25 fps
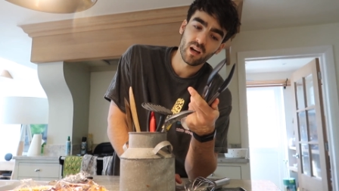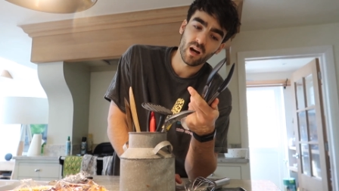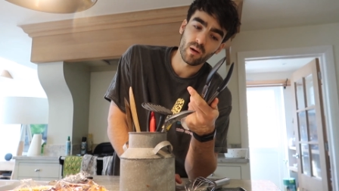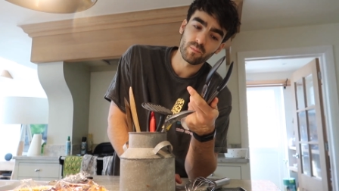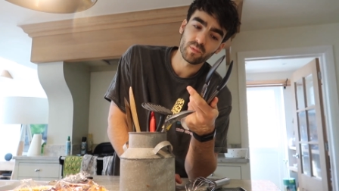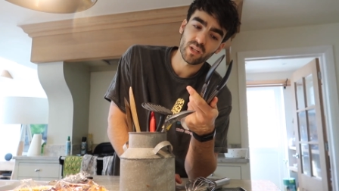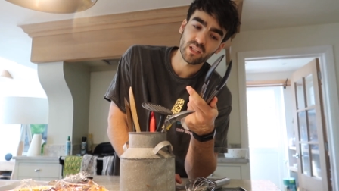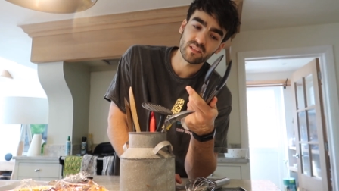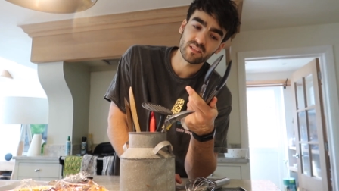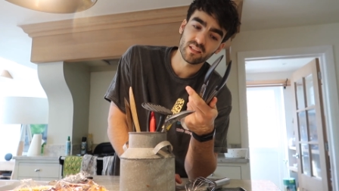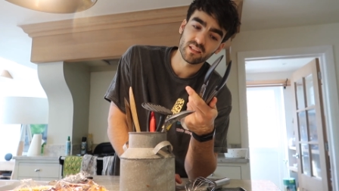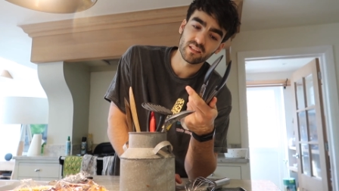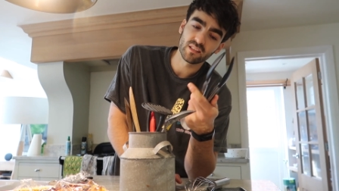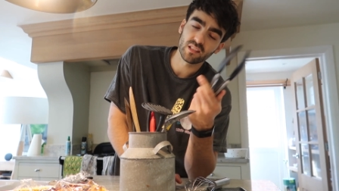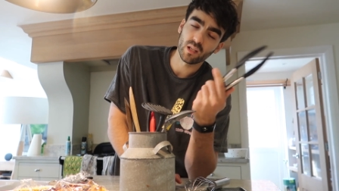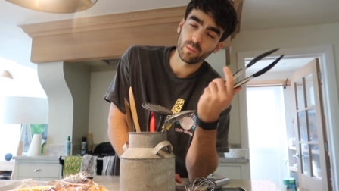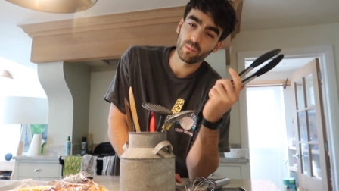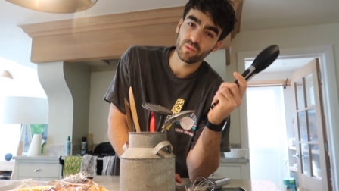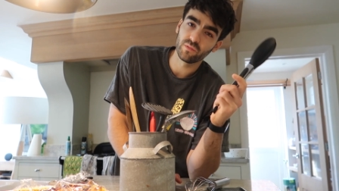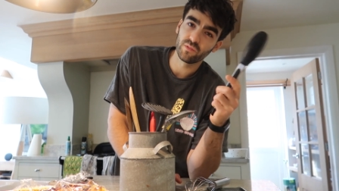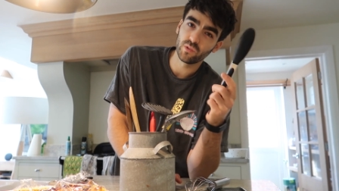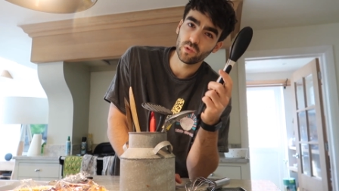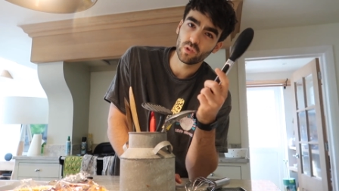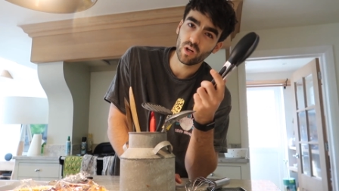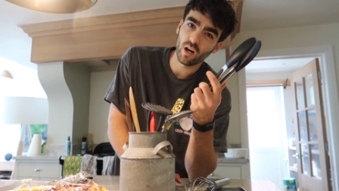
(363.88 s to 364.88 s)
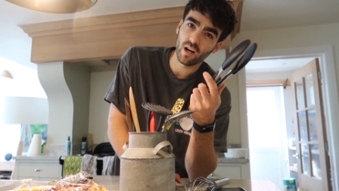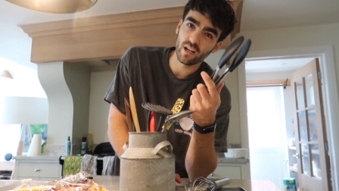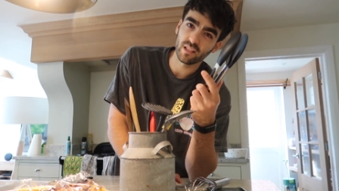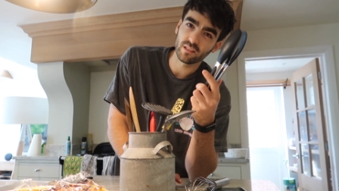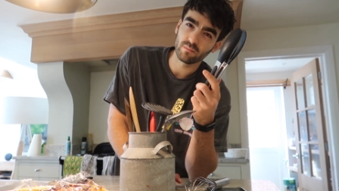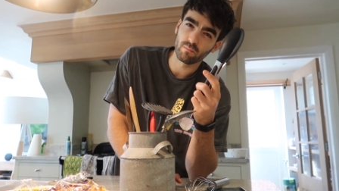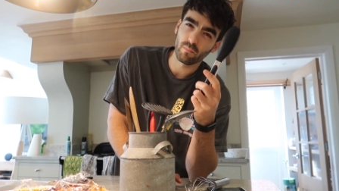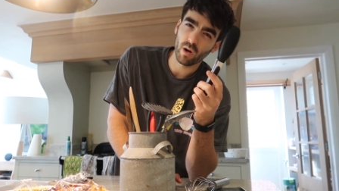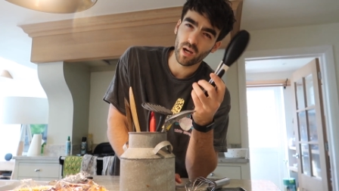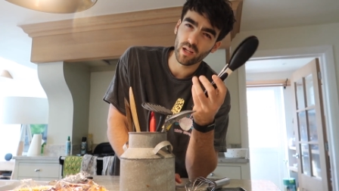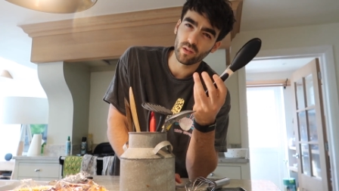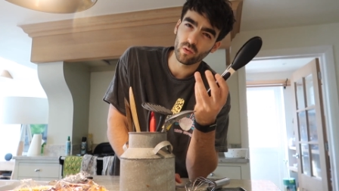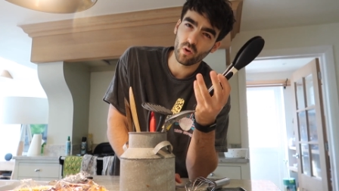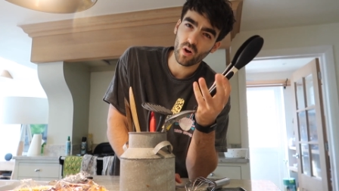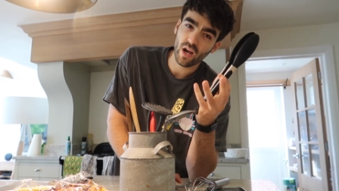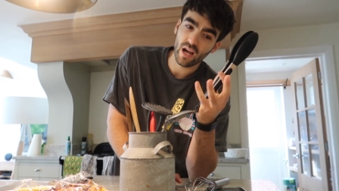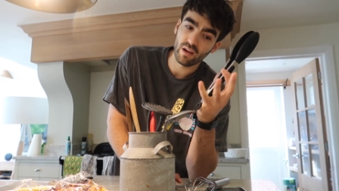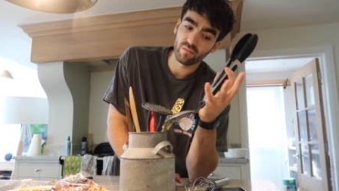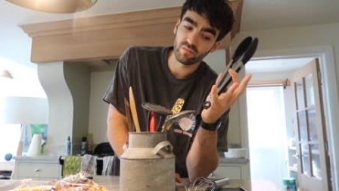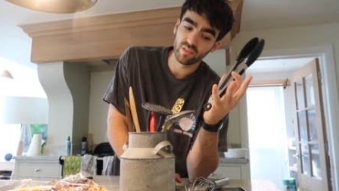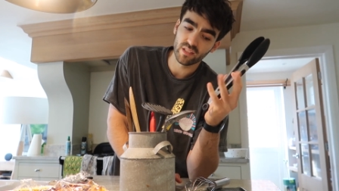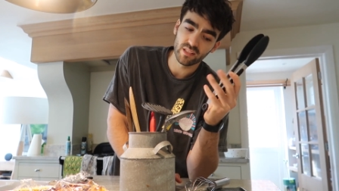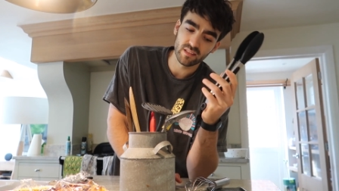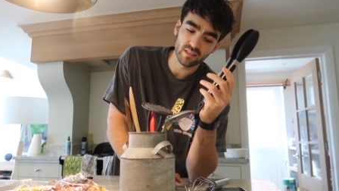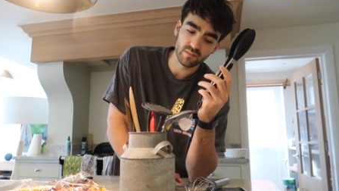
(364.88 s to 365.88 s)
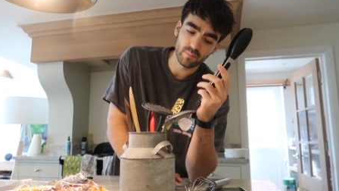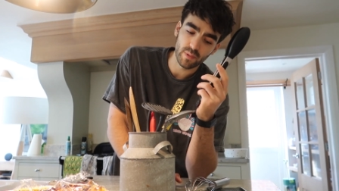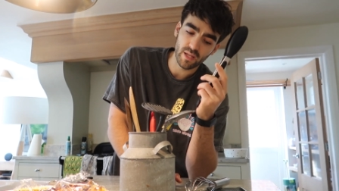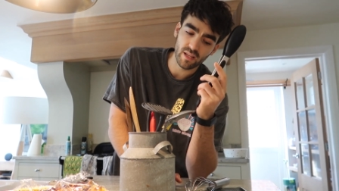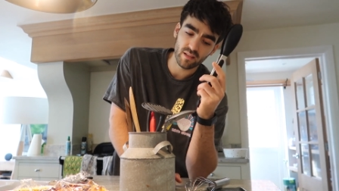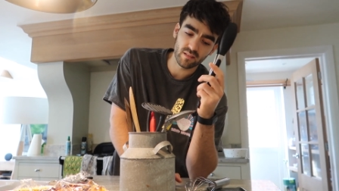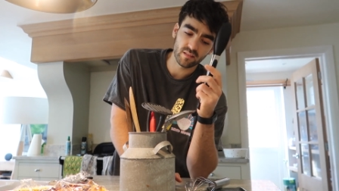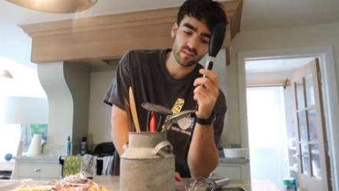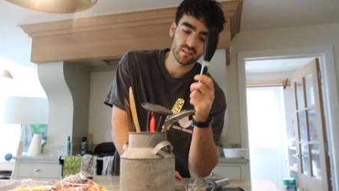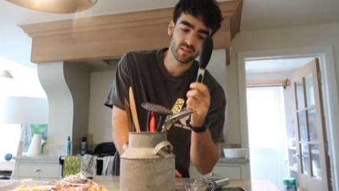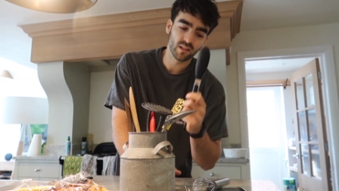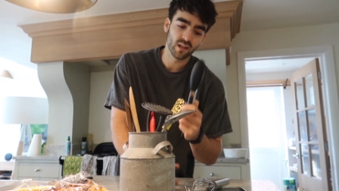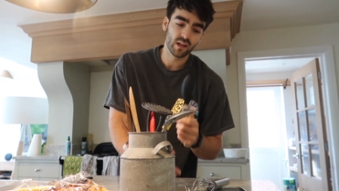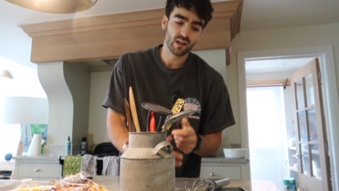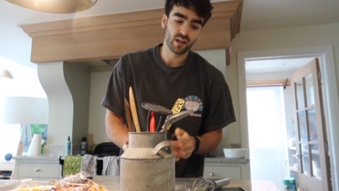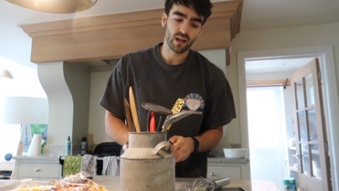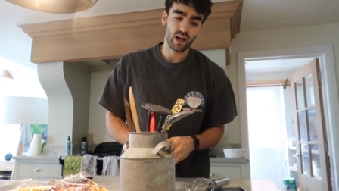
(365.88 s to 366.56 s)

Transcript: I'm guessing some of you guys might not have these bits.